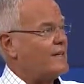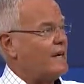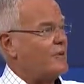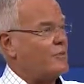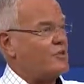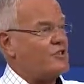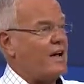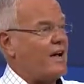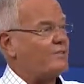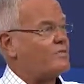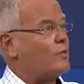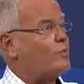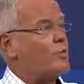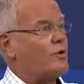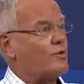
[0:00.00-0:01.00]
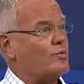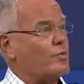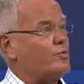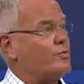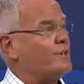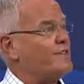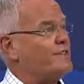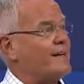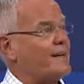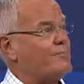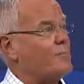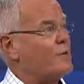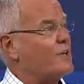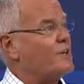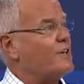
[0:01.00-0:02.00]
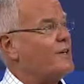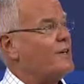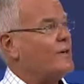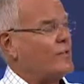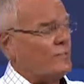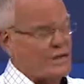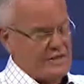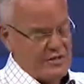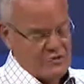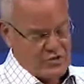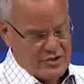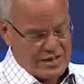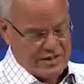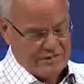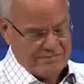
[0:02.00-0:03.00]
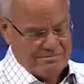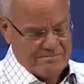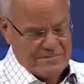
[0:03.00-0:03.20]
I wish half the world would read that book, Reconcile.